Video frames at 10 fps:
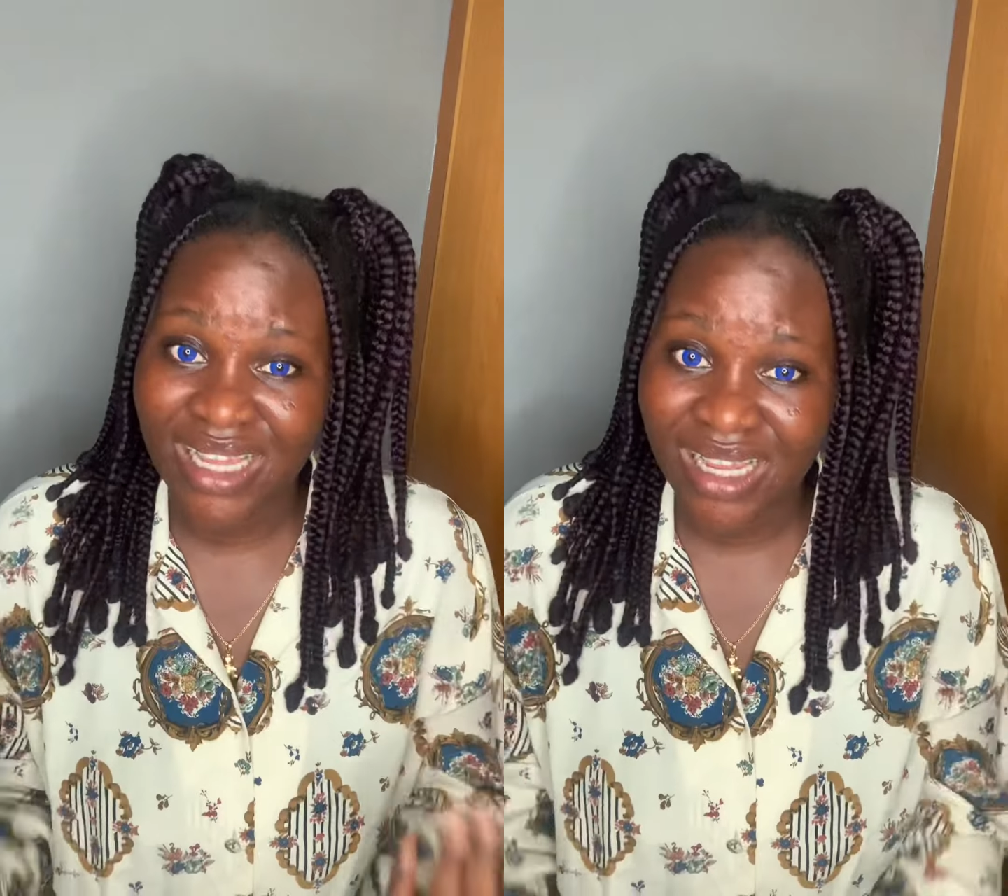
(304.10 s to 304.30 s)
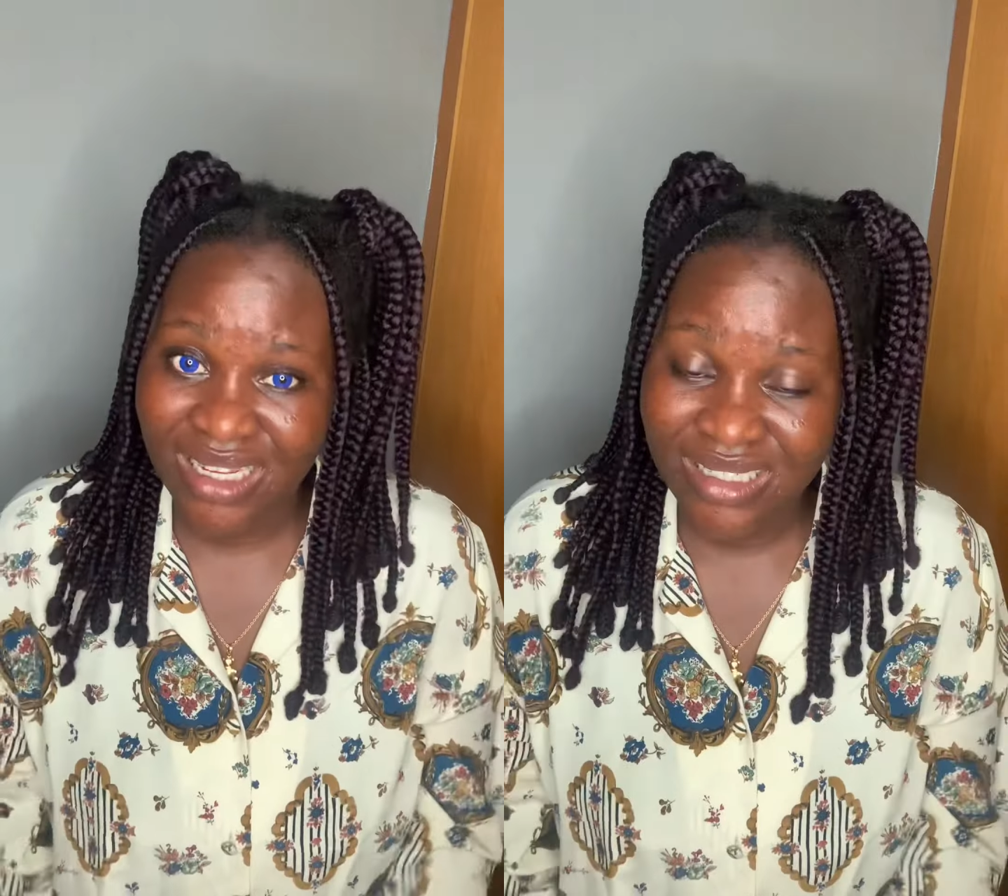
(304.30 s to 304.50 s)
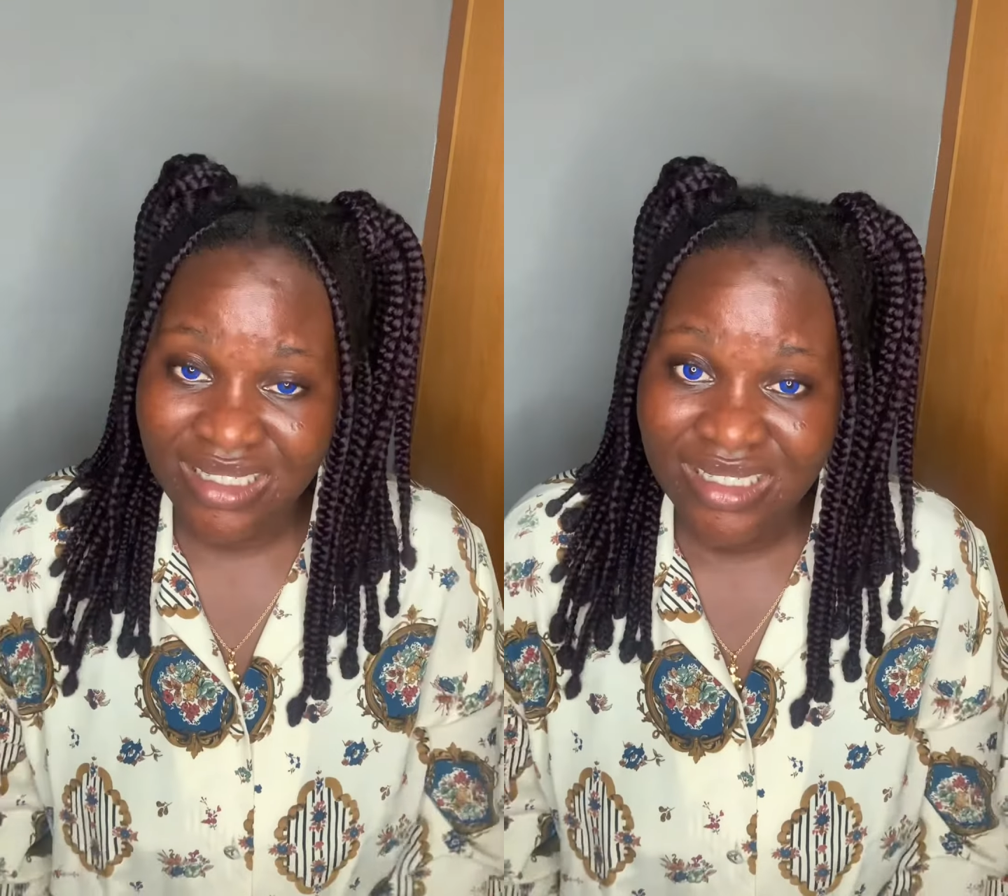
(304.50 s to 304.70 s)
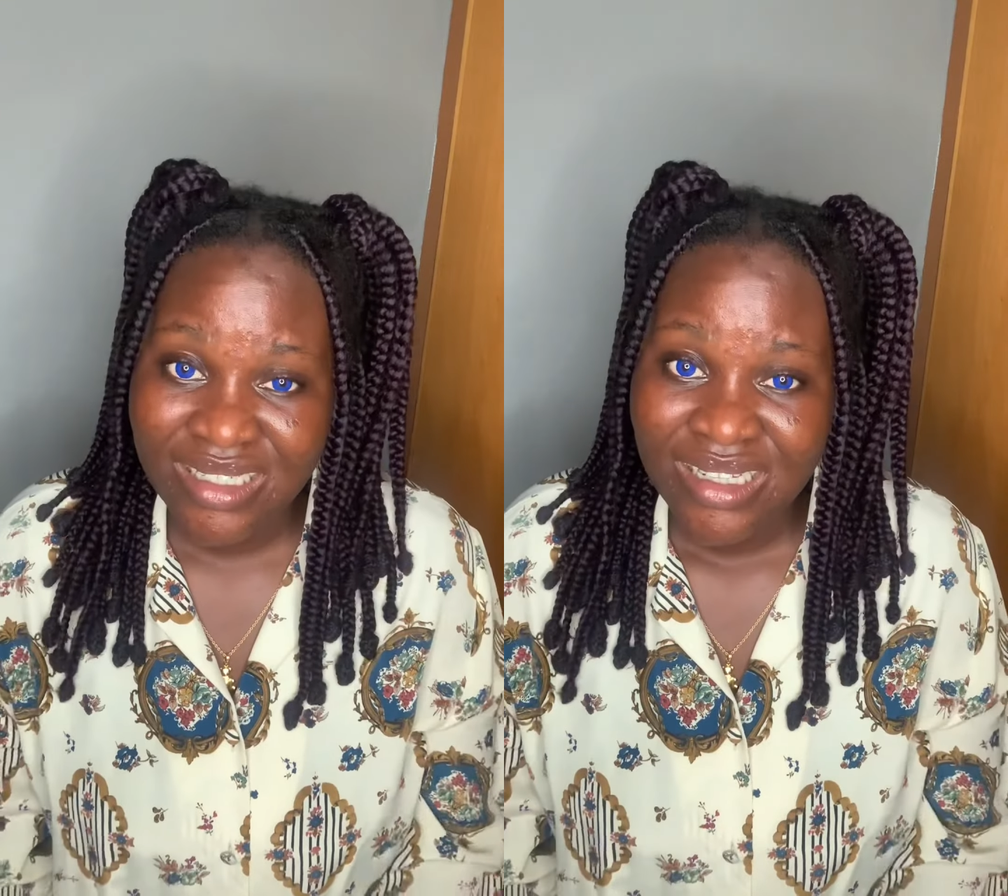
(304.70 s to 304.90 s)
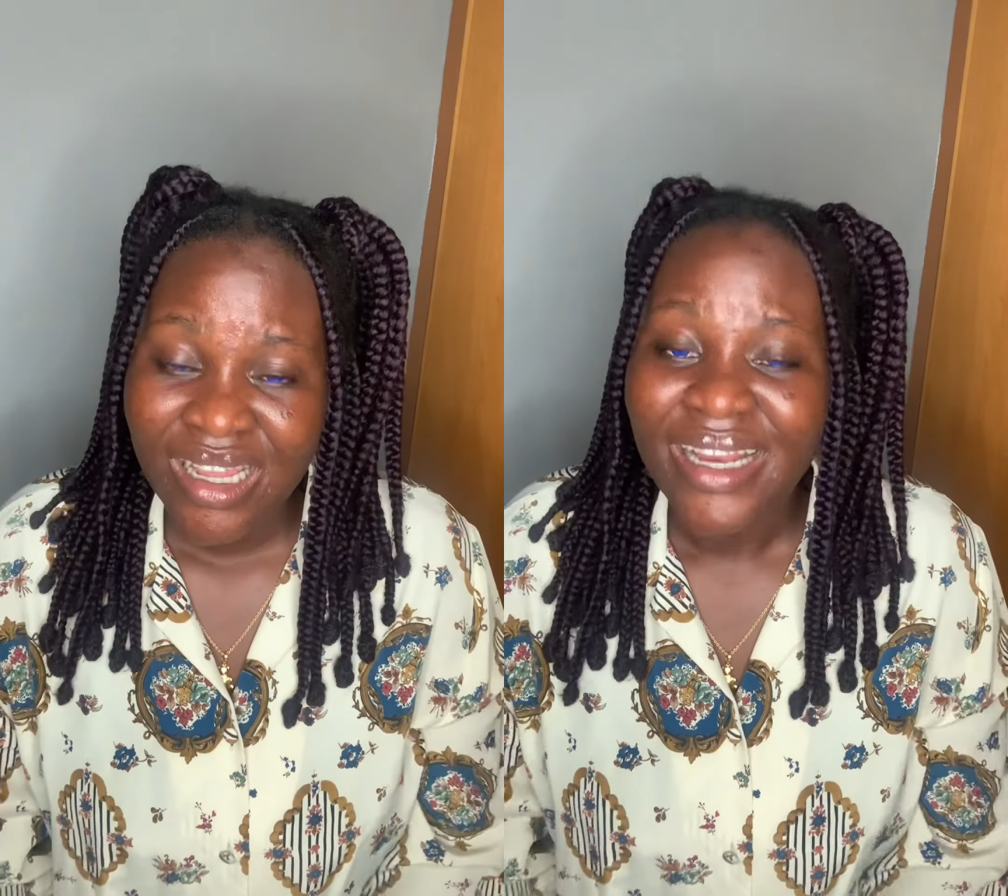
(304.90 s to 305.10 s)
tired.
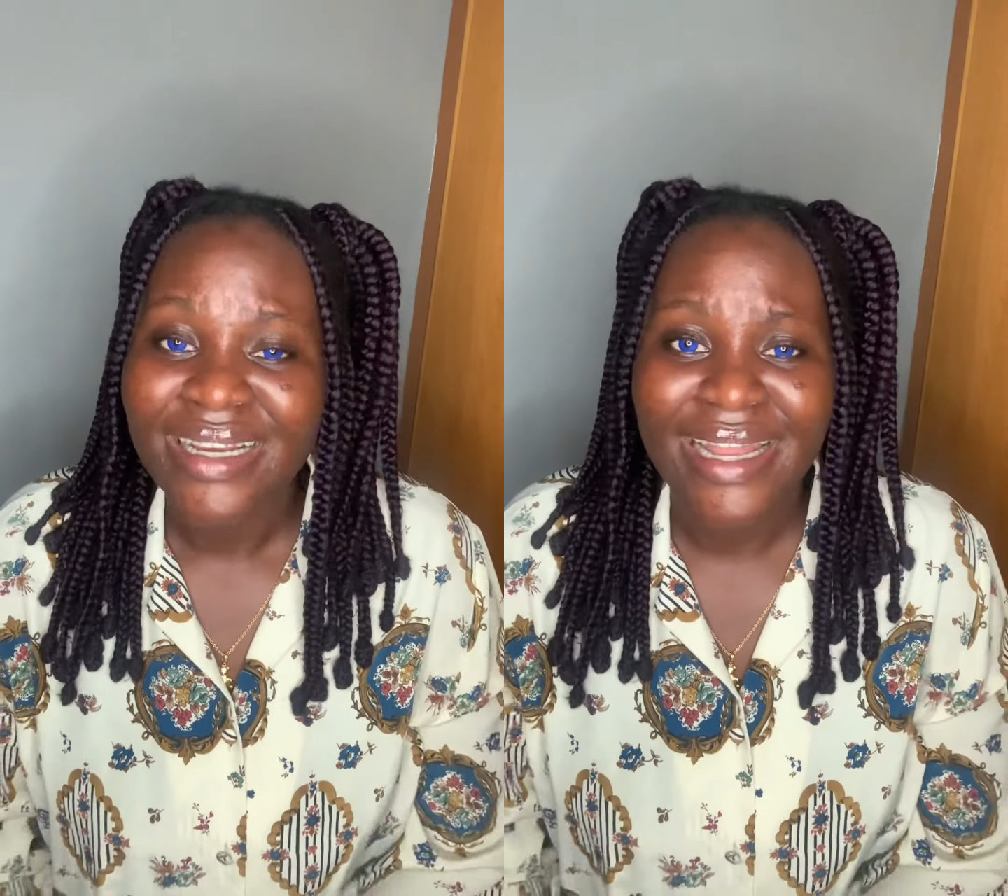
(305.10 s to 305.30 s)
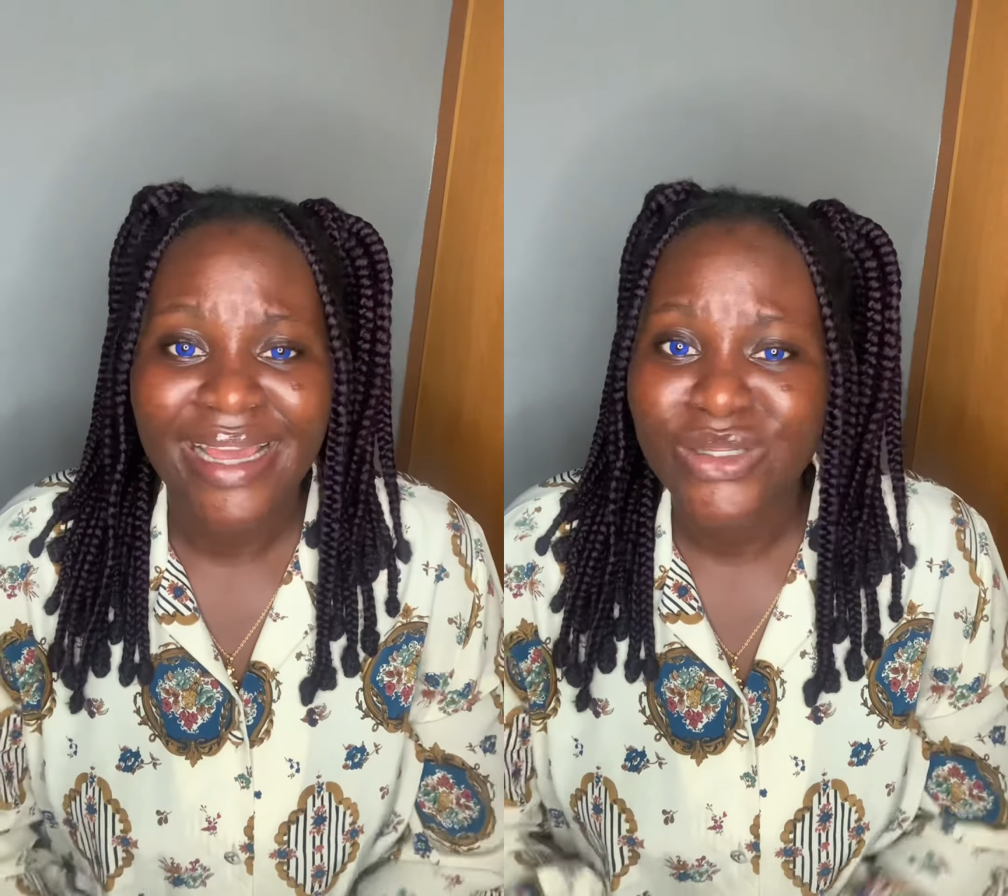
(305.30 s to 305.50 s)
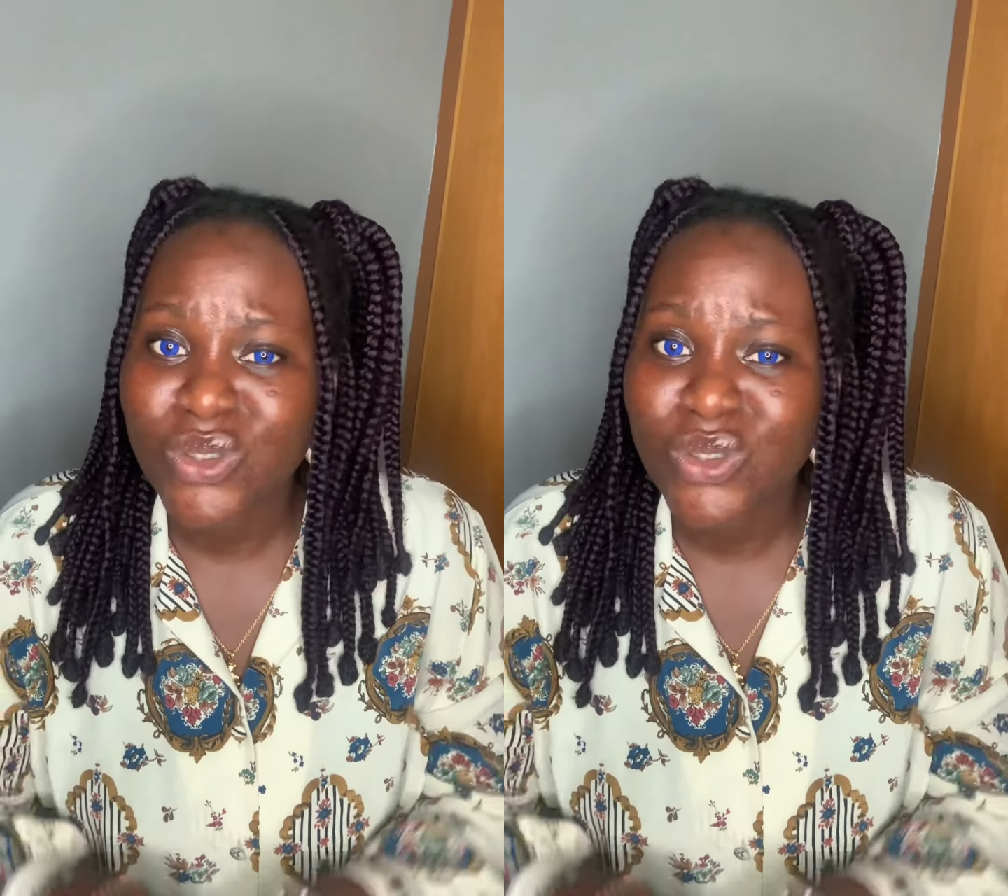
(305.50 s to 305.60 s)
Like you